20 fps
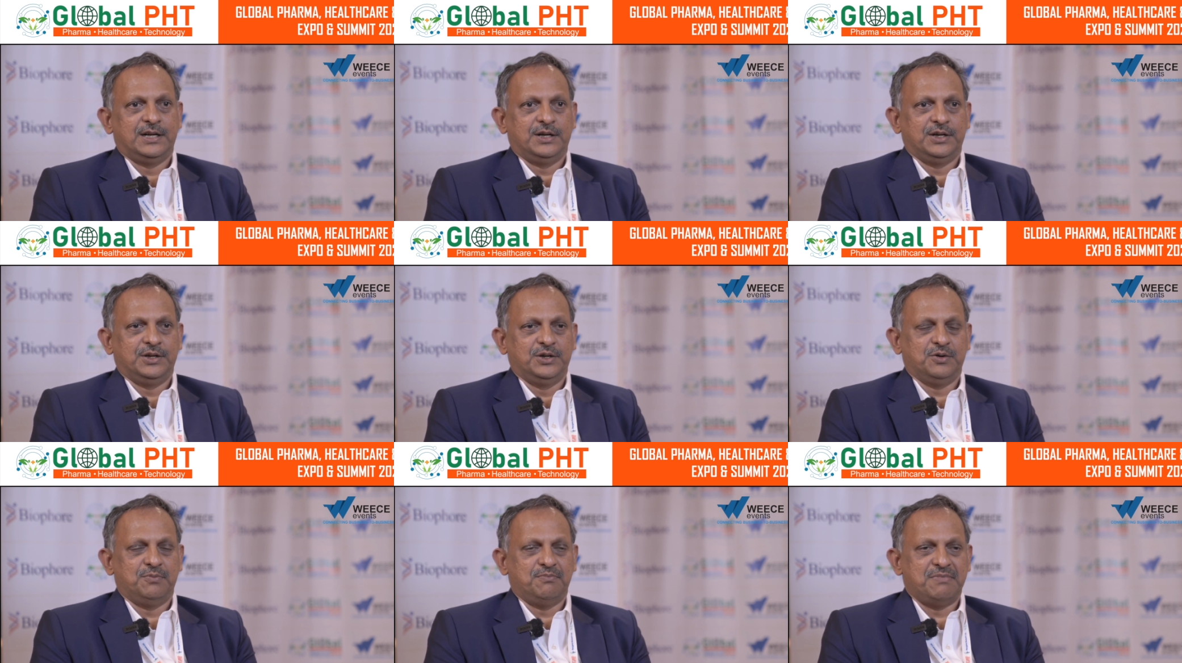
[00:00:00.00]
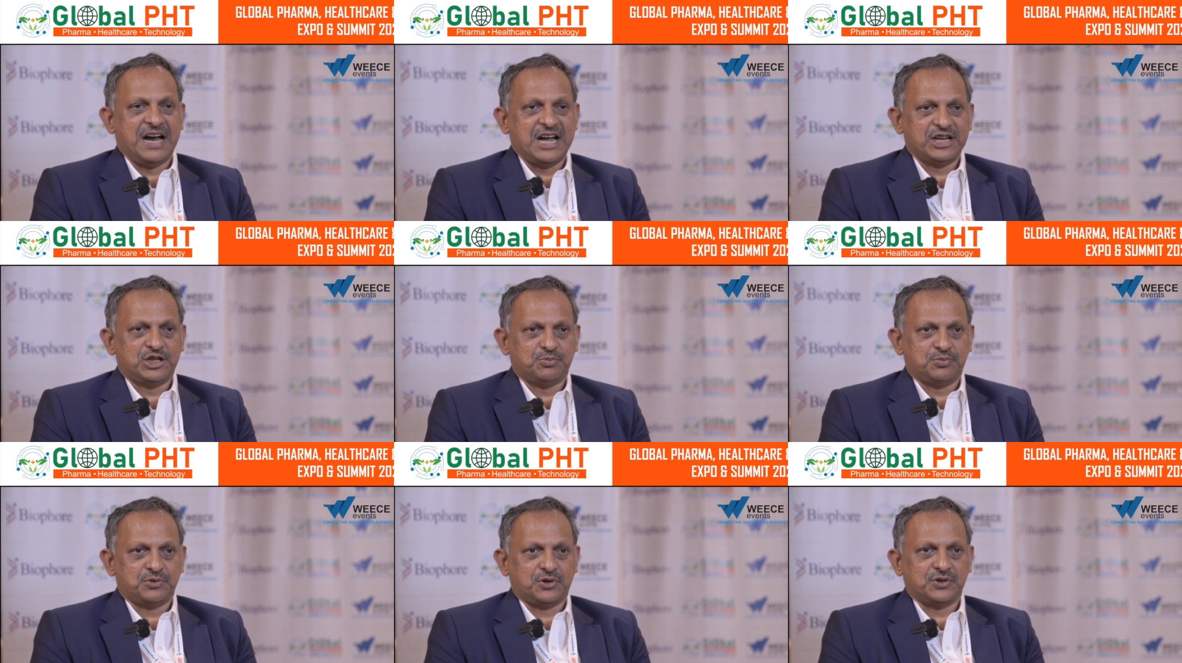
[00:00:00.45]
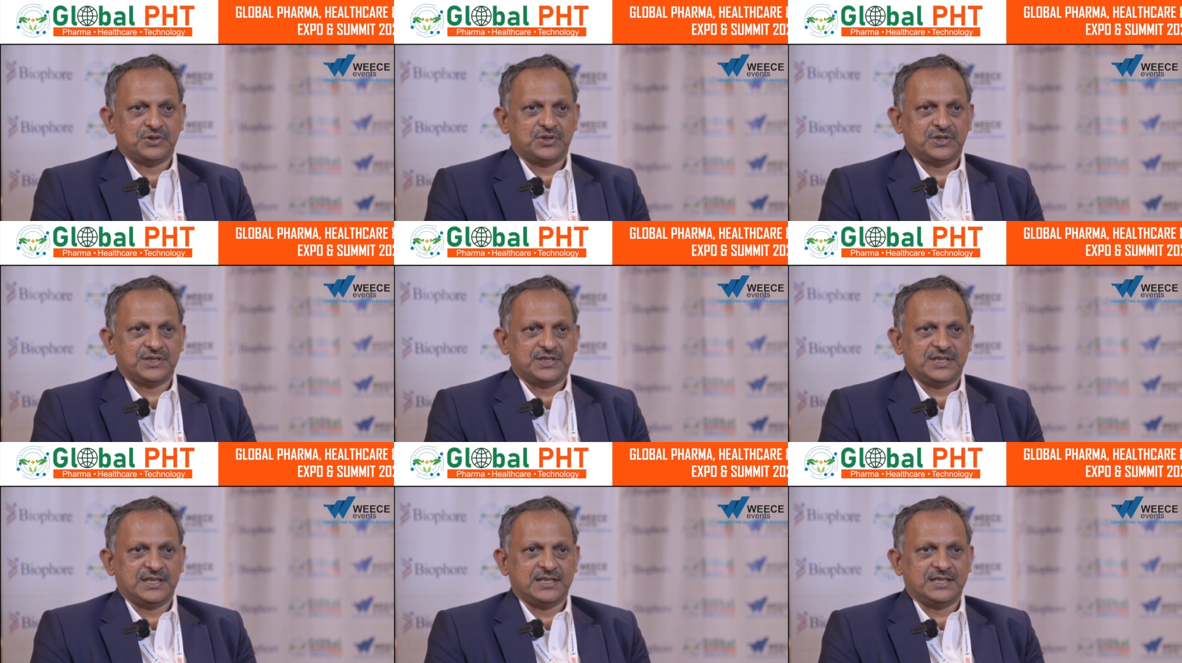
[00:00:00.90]
you know, batch
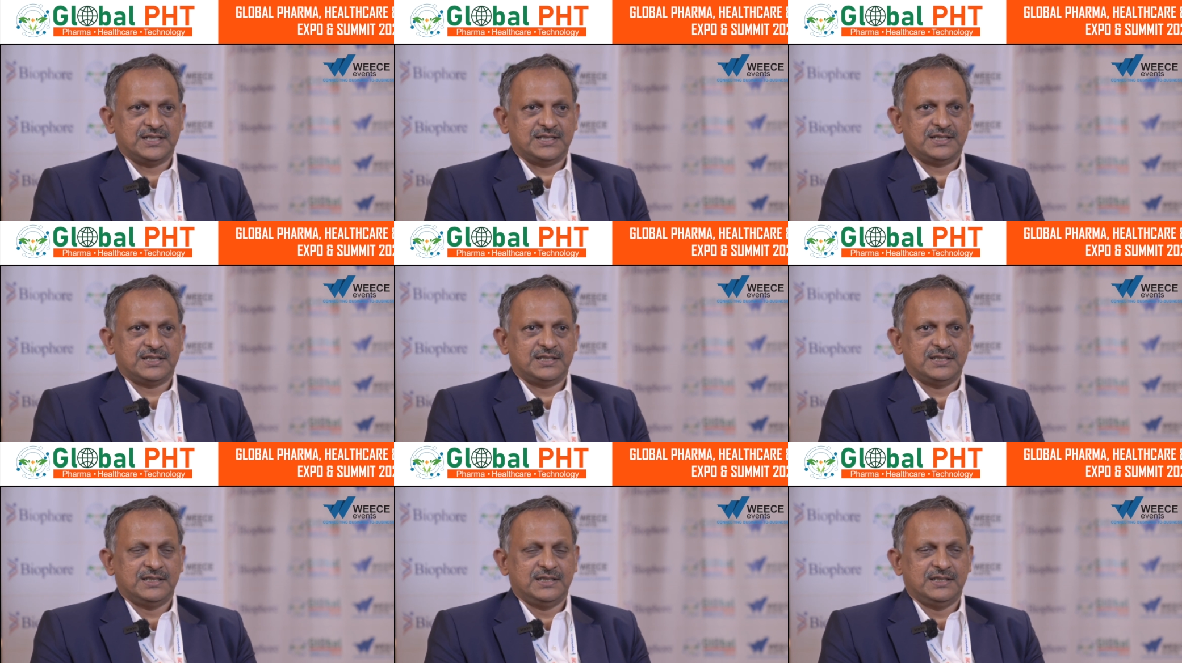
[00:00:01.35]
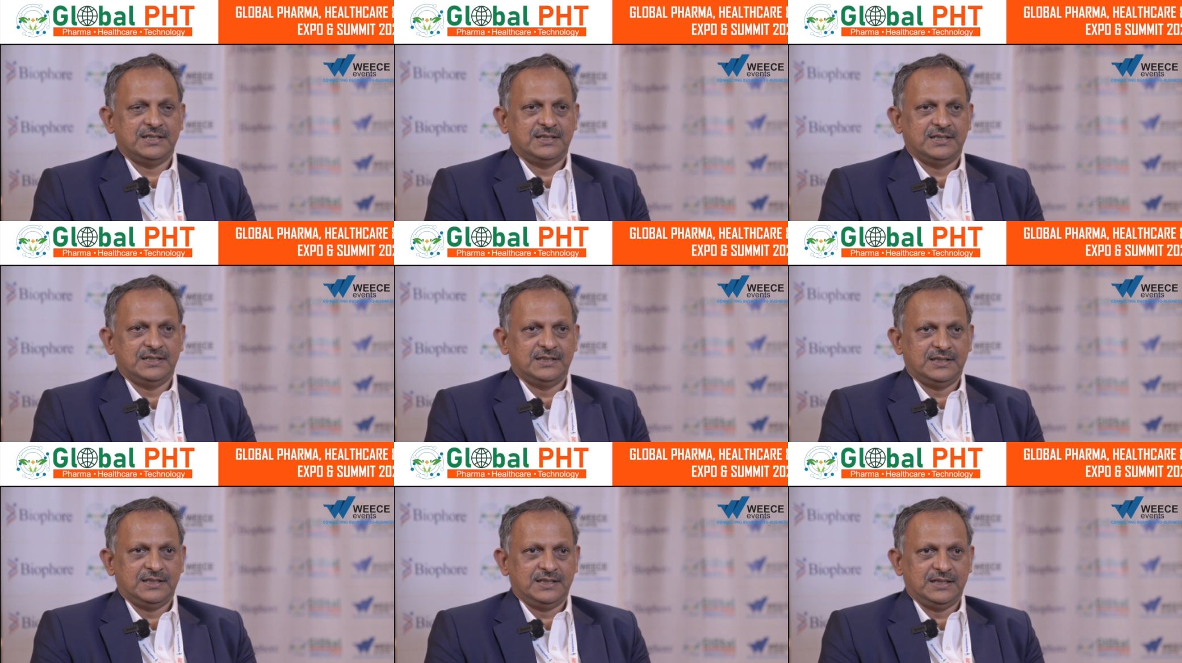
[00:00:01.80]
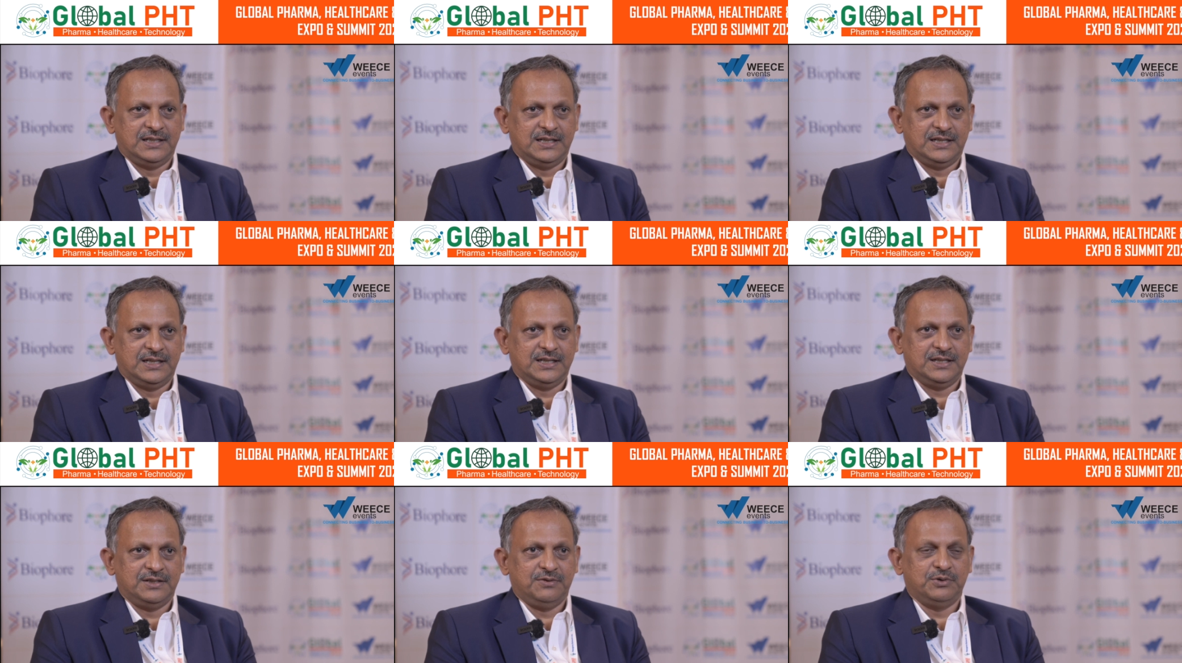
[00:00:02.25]
processes,
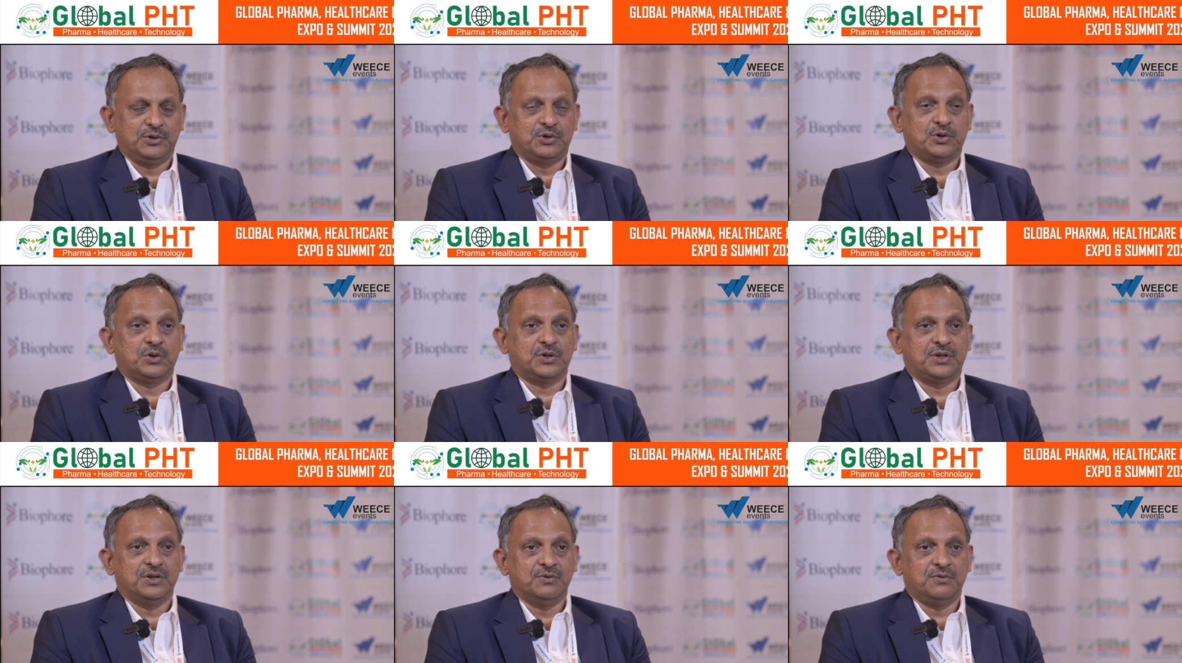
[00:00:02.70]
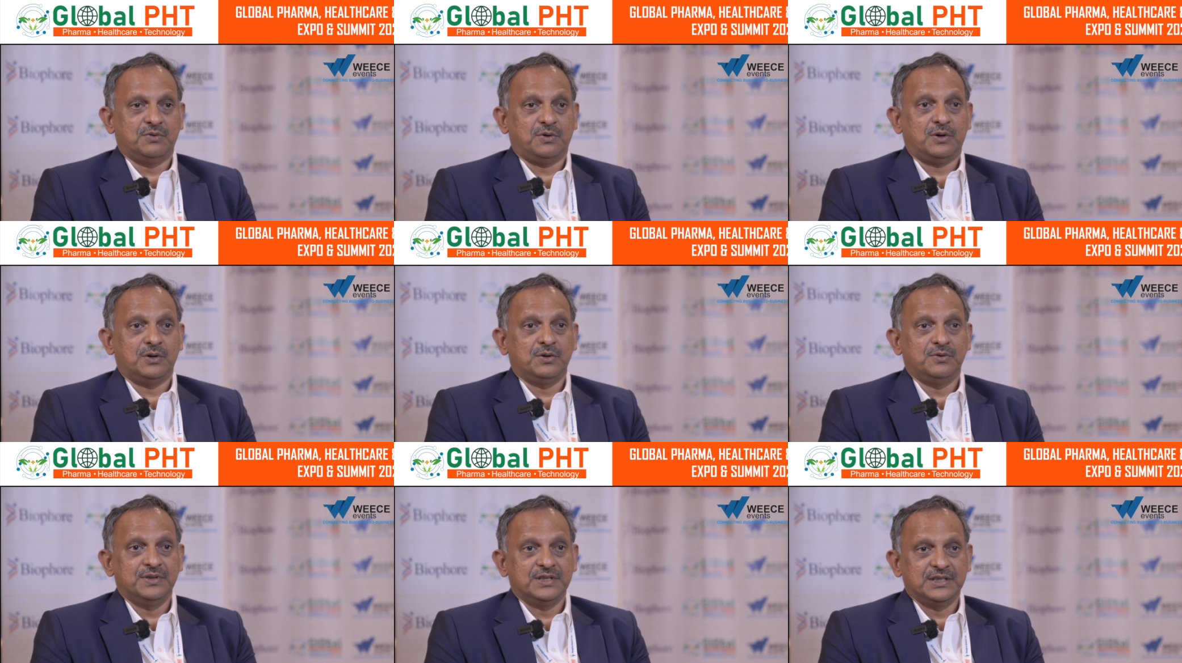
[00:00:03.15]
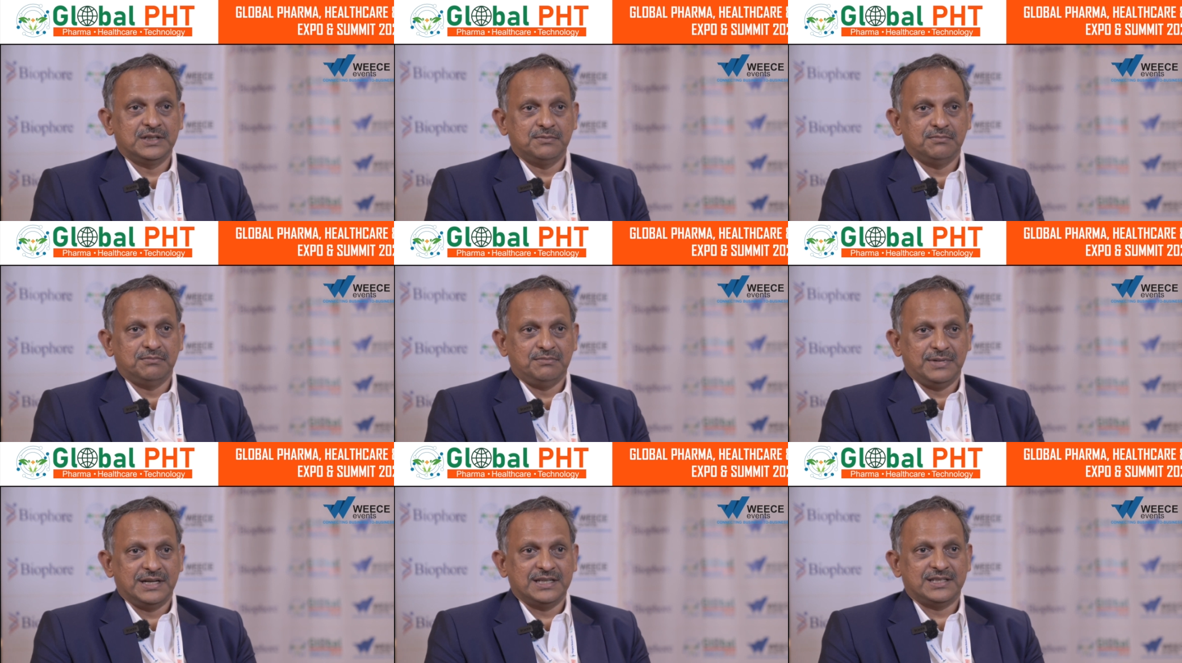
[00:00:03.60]
and without involving
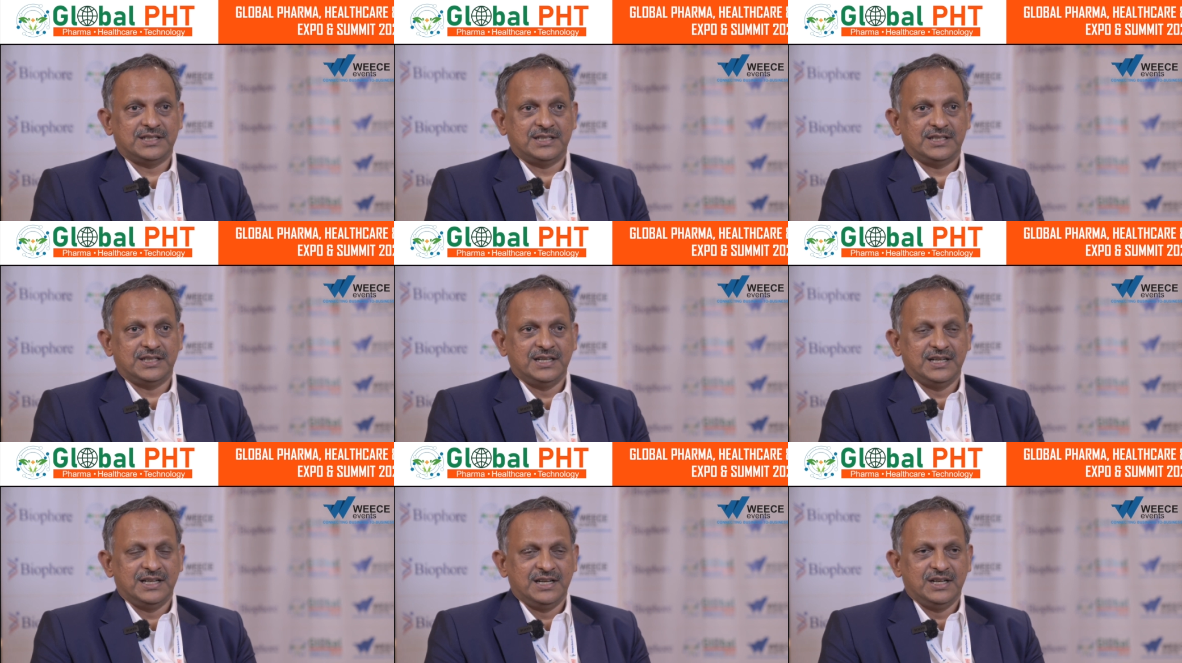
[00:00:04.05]
much